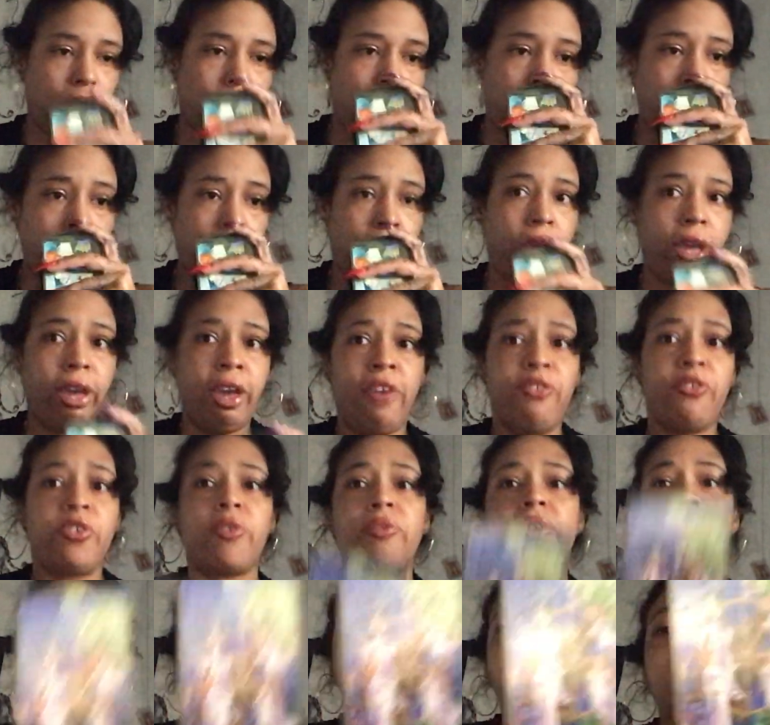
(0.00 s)
If it
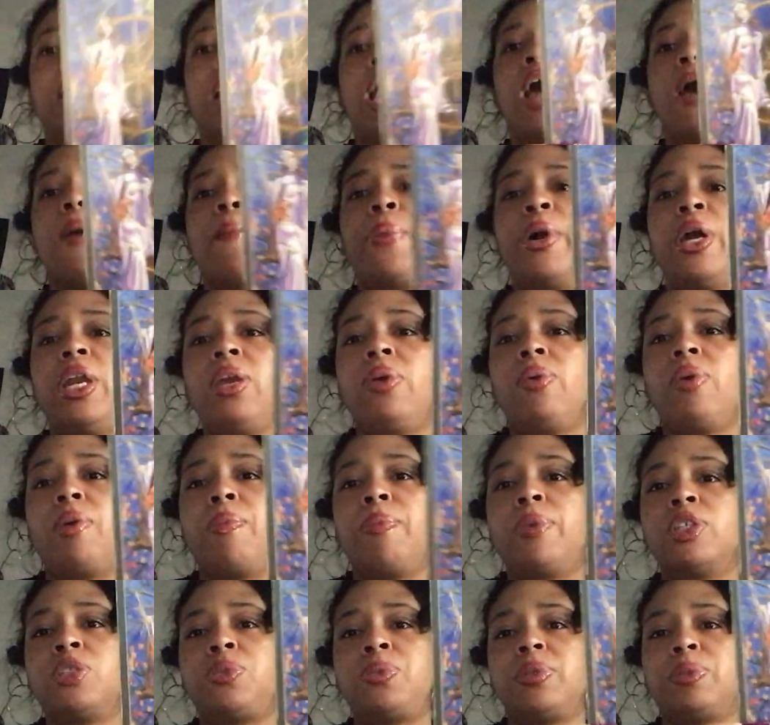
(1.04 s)
resonated, putting you in
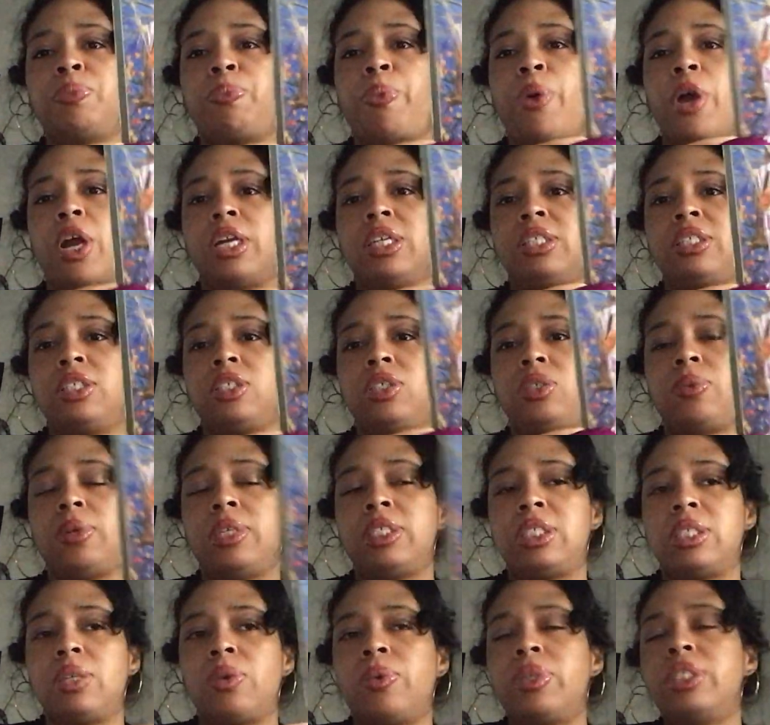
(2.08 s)
multiple party
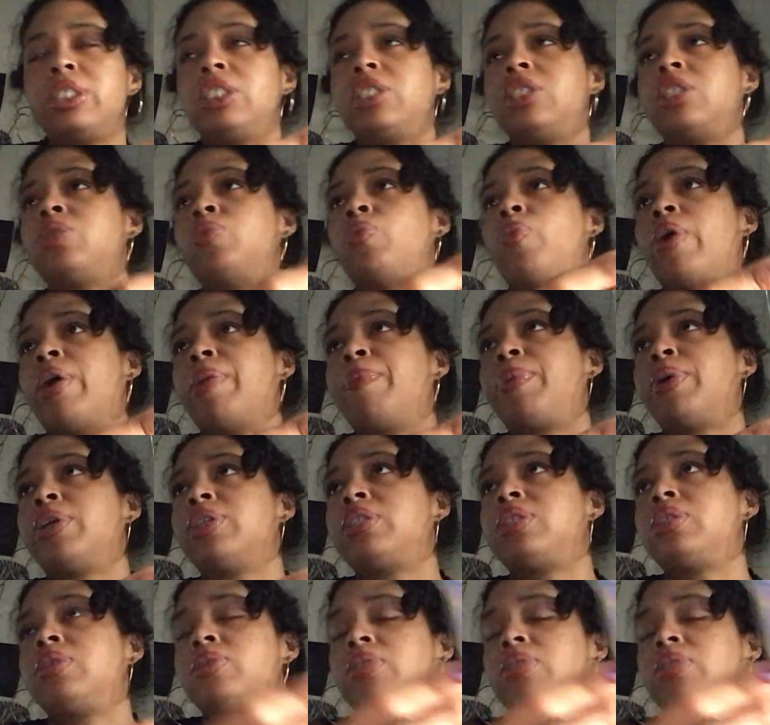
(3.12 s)
situations. It wasn't just one person.